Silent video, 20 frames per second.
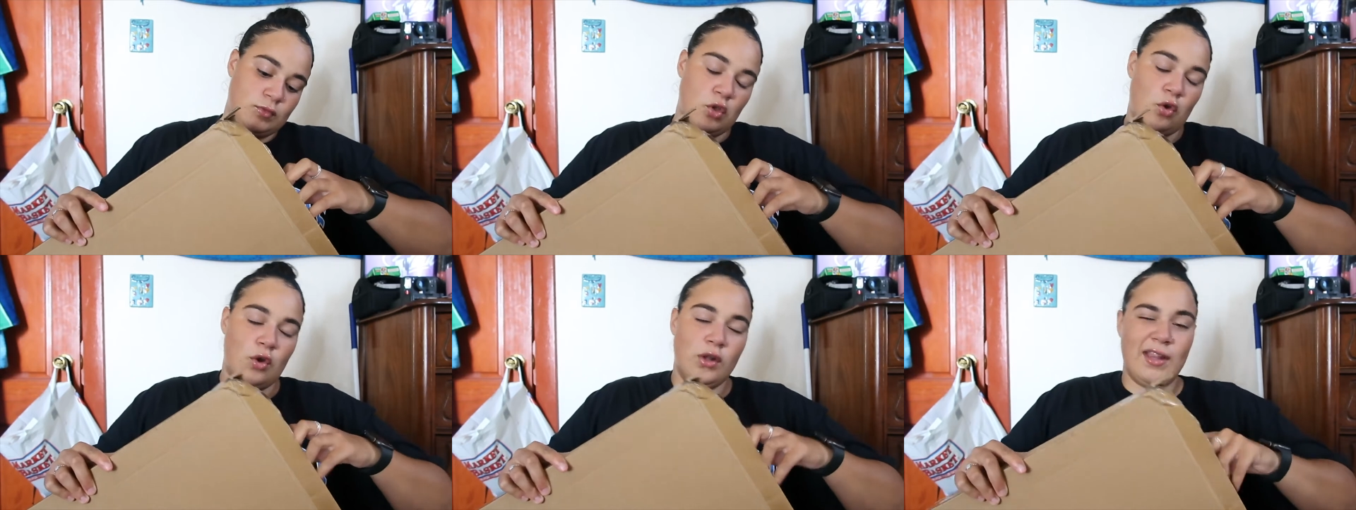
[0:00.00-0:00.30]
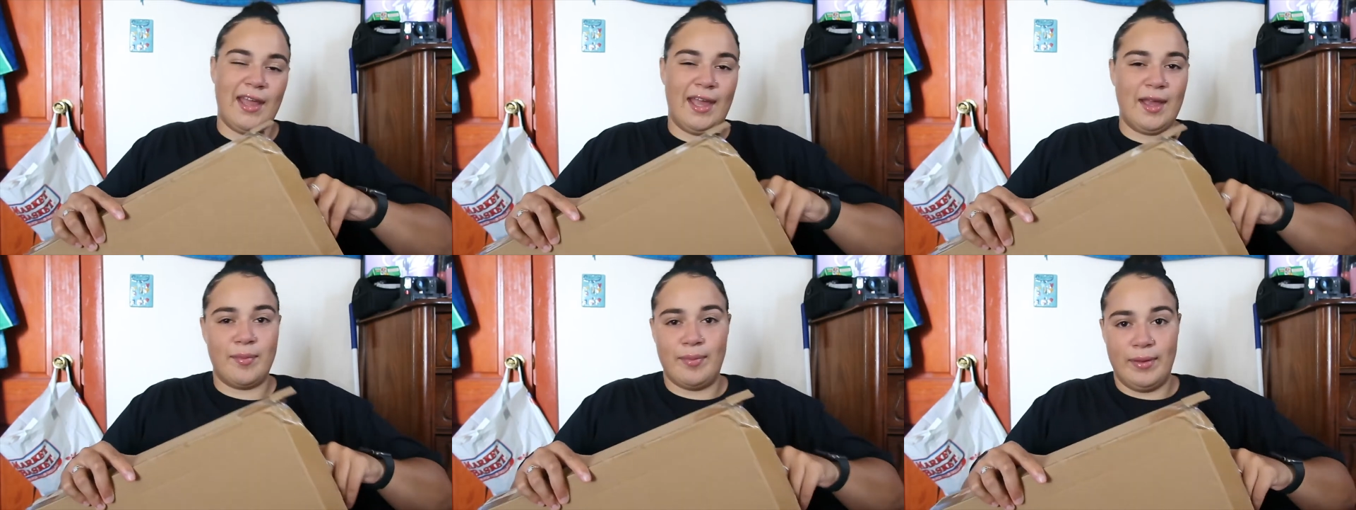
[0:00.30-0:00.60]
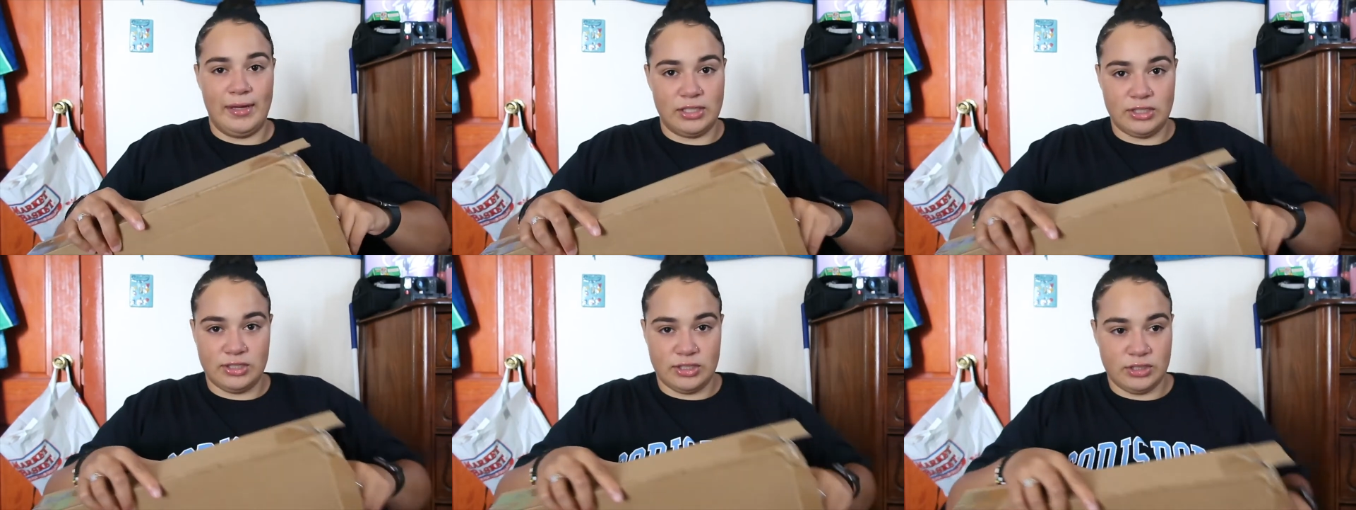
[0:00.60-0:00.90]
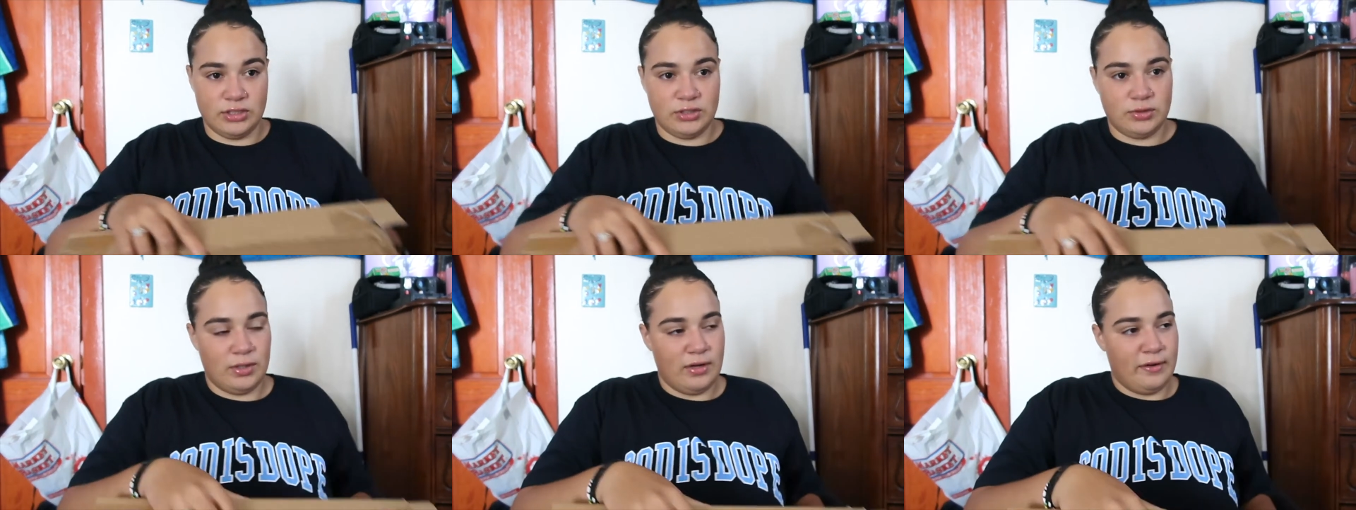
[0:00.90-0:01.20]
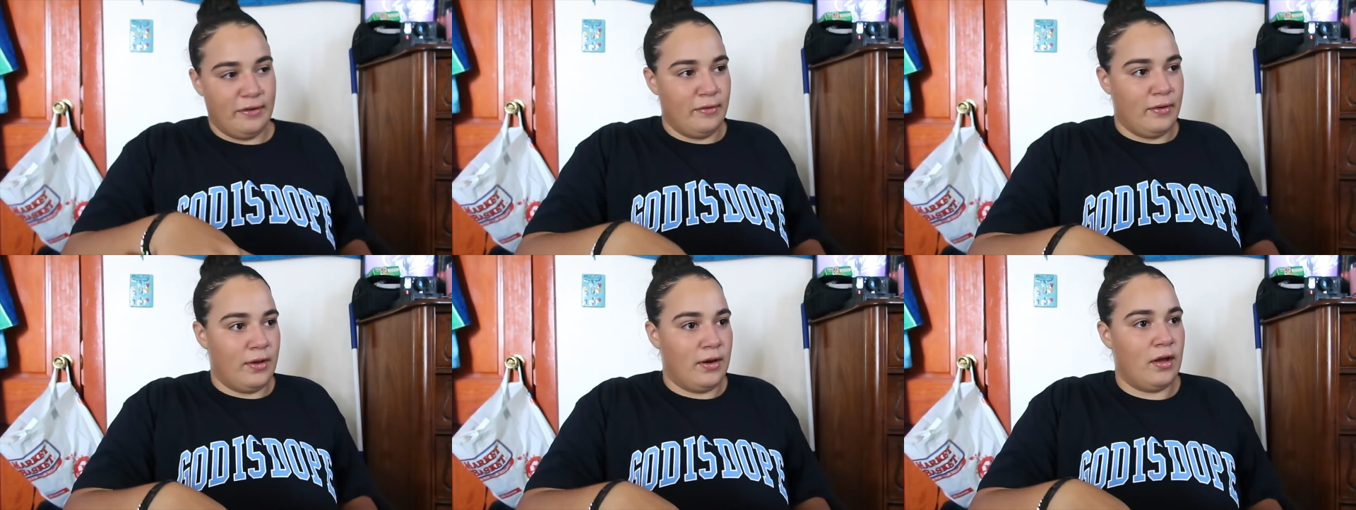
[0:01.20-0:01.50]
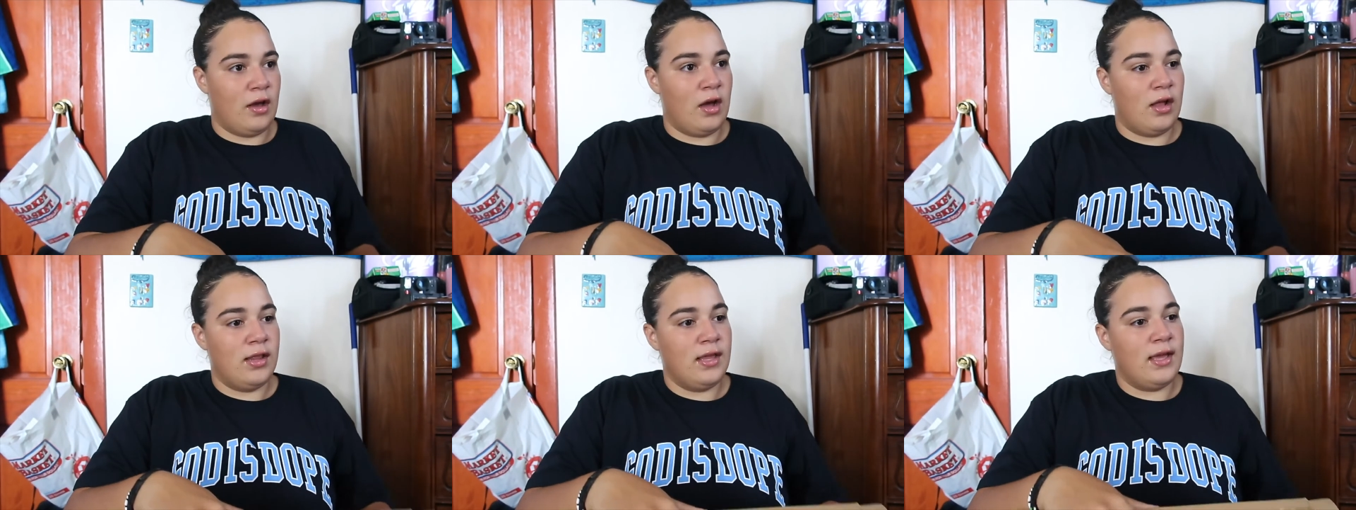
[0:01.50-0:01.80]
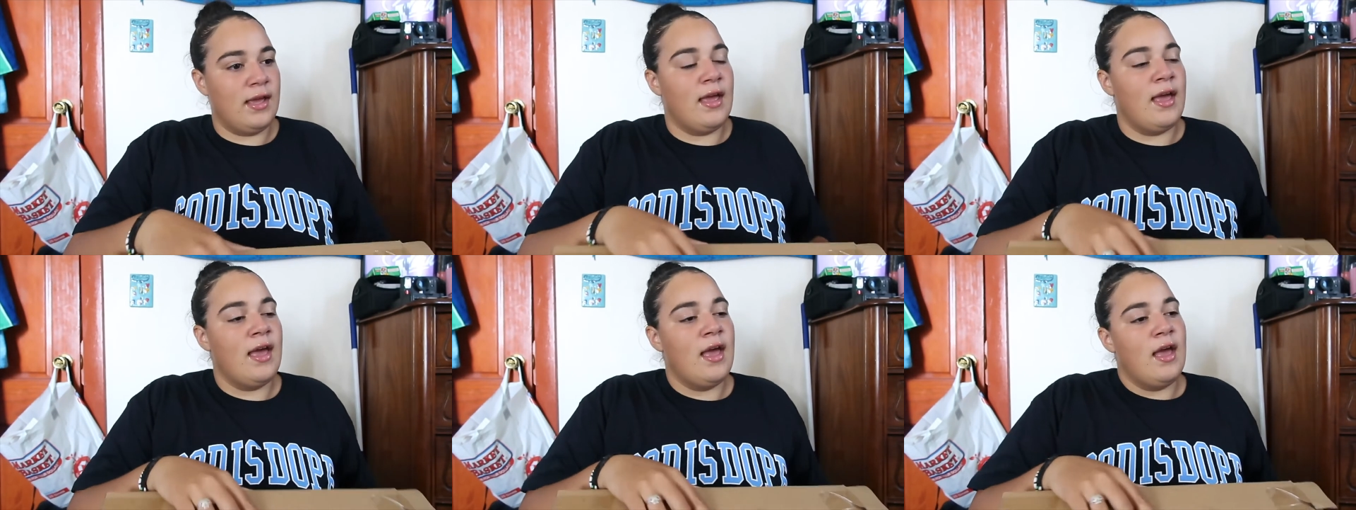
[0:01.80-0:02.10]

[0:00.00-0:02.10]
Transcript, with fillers: or like pictures, whatever you want to call it.